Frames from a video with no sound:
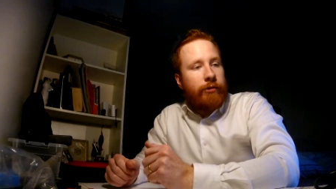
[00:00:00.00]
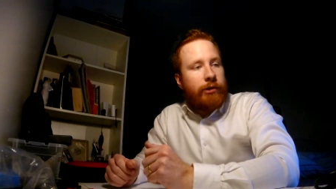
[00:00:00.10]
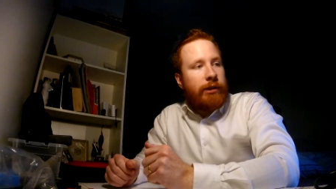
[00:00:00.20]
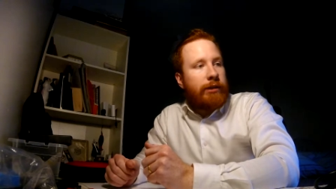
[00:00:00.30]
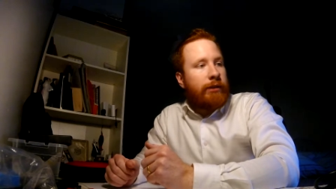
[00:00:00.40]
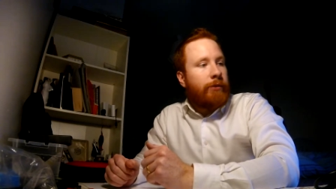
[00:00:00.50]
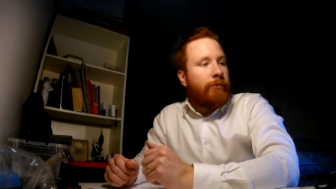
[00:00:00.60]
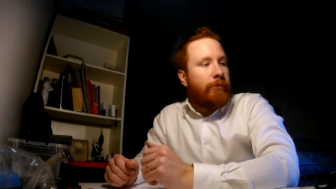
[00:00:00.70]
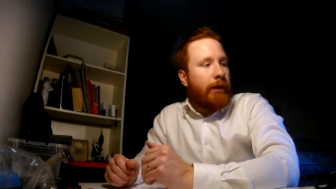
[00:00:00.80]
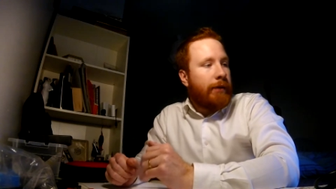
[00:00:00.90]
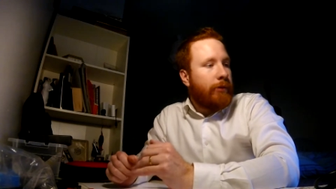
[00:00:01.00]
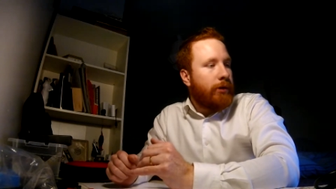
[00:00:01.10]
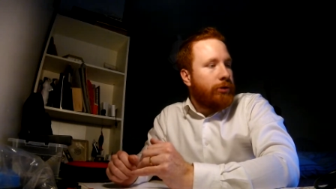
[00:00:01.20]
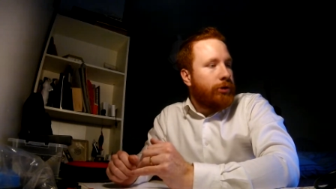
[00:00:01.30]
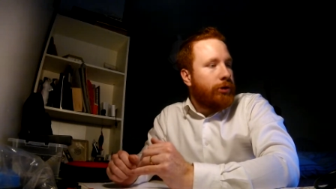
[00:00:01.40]
system and I'm
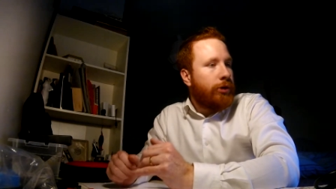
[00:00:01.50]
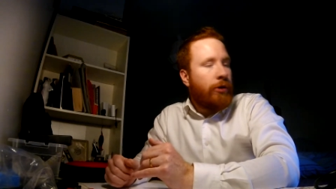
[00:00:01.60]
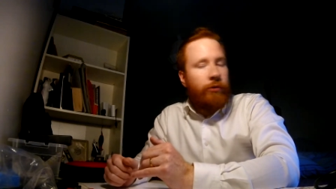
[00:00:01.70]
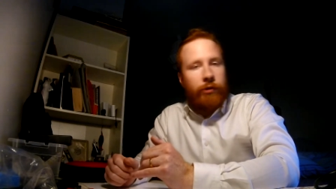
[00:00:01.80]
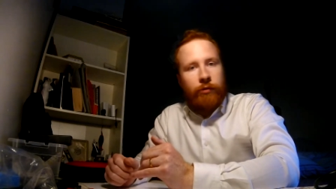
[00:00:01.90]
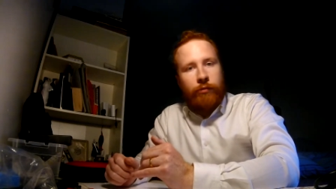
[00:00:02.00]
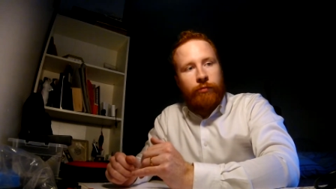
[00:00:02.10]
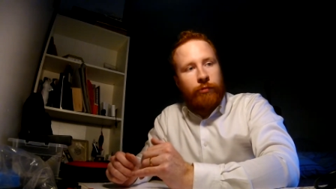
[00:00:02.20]
gonna show you